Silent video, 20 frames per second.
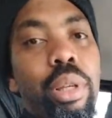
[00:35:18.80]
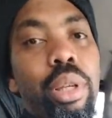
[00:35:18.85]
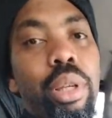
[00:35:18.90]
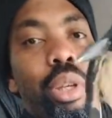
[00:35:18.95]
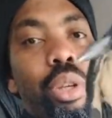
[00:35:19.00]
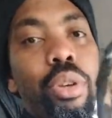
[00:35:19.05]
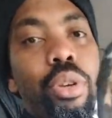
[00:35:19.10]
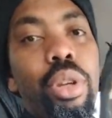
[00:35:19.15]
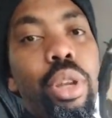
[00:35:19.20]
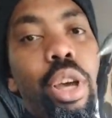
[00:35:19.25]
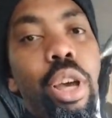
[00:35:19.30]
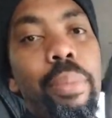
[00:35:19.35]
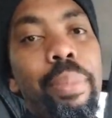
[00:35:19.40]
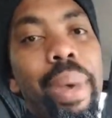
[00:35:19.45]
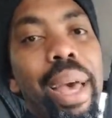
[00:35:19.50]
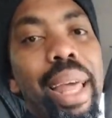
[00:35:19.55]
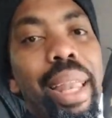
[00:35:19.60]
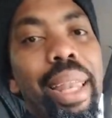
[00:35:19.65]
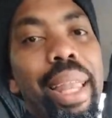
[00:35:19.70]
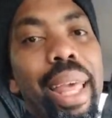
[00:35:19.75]
You know
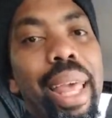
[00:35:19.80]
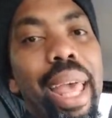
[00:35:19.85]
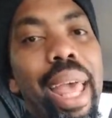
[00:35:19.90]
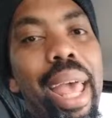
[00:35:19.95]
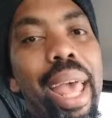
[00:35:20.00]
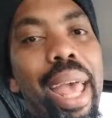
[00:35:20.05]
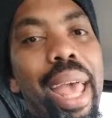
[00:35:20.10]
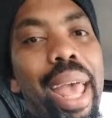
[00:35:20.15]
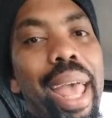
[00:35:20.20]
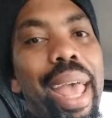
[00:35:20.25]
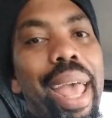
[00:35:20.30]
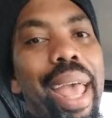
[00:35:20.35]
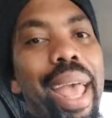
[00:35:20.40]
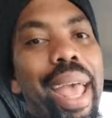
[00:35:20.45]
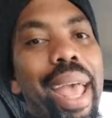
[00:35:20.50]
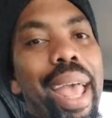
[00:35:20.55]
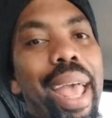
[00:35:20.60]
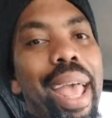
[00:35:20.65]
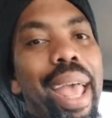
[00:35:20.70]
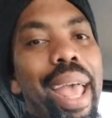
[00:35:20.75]
my
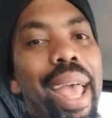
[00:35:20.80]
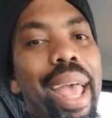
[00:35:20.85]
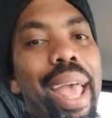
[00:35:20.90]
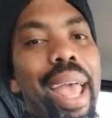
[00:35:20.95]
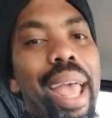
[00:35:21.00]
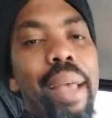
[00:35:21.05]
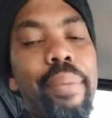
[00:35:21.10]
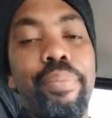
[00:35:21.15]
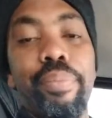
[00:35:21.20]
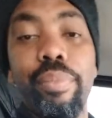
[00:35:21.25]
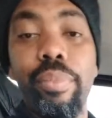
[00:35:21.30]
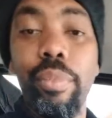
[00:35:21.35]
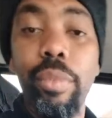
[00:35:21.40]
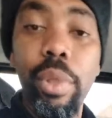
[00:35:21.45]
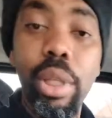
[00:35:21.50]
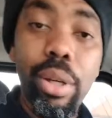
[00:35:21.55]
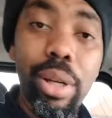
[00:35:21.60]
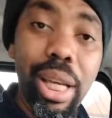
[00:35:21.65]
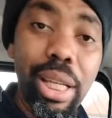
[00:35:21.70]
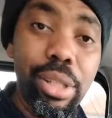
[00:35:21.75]
name.
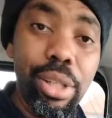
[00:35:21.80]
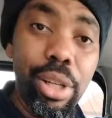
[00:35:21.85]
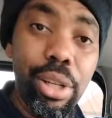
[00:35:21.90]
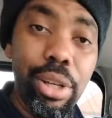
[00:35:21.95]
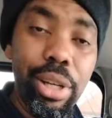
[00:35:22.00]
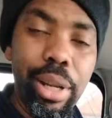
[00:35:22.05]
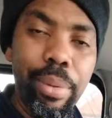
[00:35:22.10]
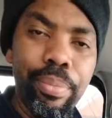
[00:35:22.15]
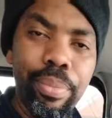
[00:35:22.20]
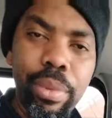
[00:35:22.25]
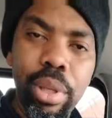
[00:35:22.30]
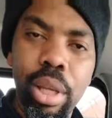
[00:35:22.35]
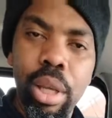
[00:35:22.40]
Okay, so you know her name.